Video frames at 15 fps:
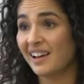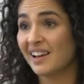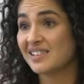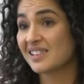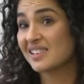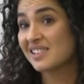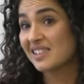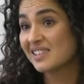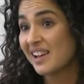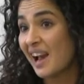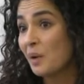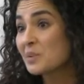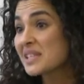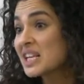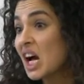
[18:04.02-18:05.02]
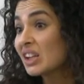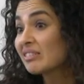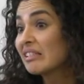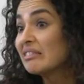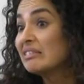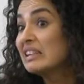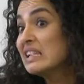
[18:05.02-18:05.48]
cases to say I was not
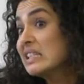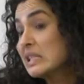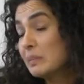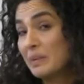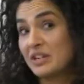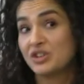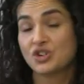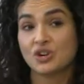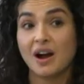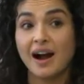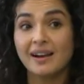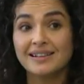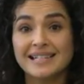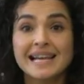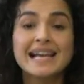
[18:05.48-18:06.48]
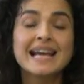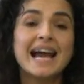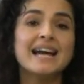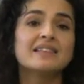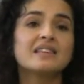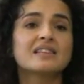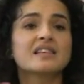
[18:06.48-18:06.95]
the least bit shocked.
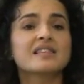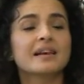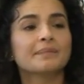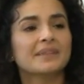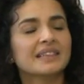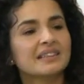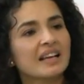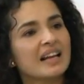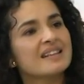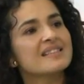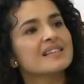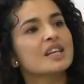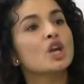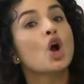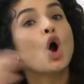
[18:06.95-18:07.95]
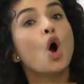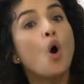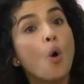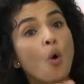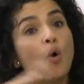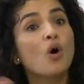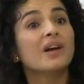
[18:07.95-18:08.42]
And this is something that I see
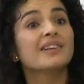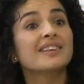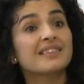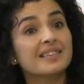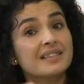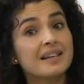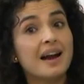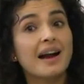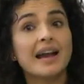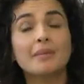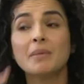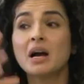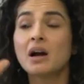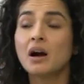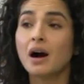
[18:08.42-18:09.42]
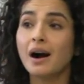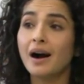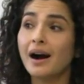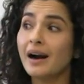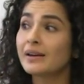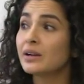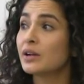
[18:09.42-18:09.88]
all the time.
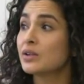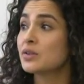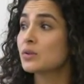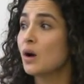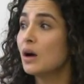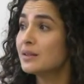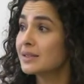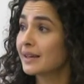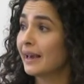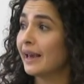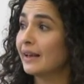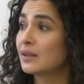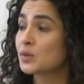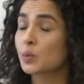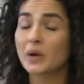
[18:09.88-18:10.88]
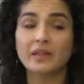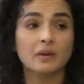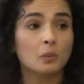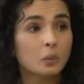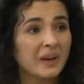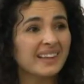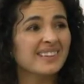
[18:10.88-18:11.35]
On an assault case where
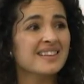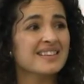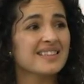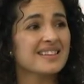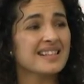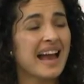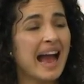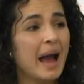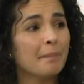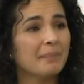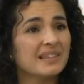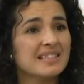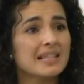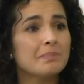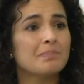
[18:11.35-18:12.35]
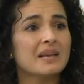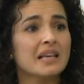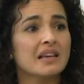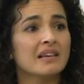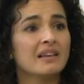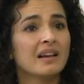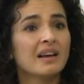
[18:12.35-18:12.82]
the witnesses happen to
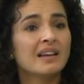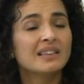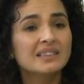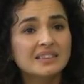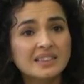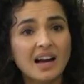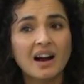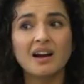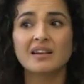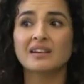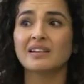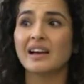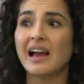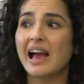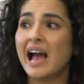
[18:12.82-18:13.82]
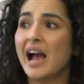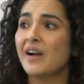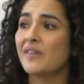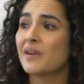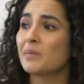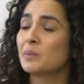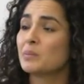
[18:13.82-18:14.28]
be young
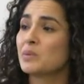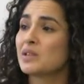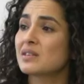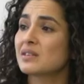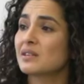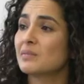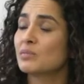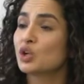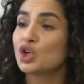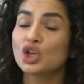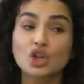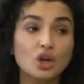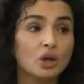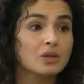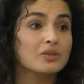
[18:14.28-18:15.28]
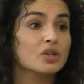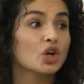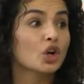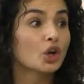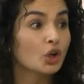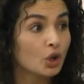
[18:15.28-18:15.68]
Arab Muslim girls,